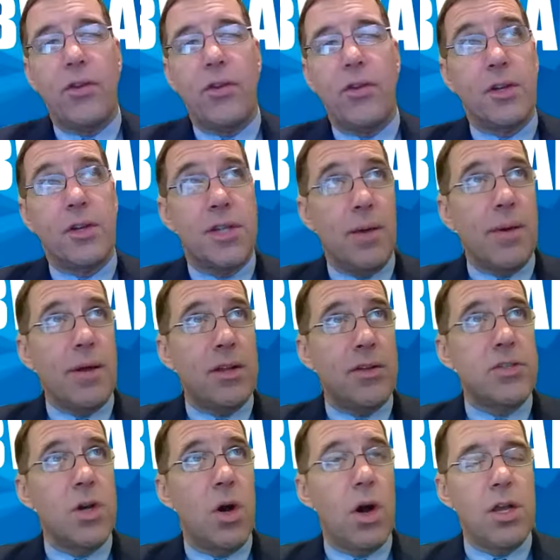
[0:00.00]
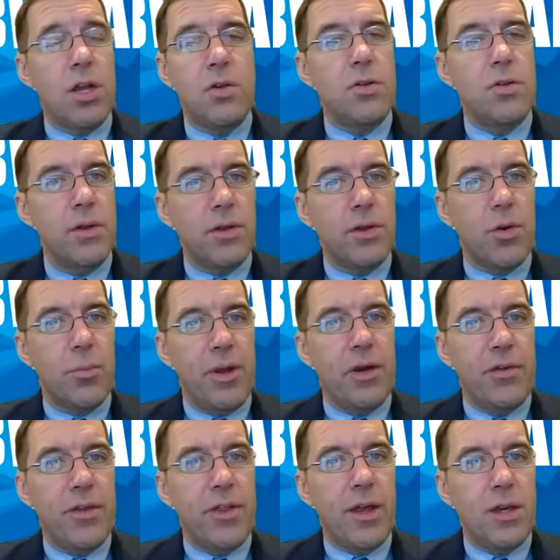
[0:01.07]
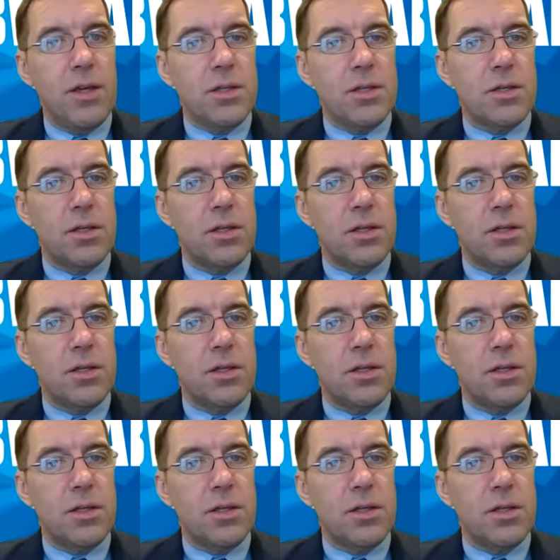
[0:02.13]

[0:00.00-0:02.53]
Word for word: so let's talk about this. So are you doing the group interview then?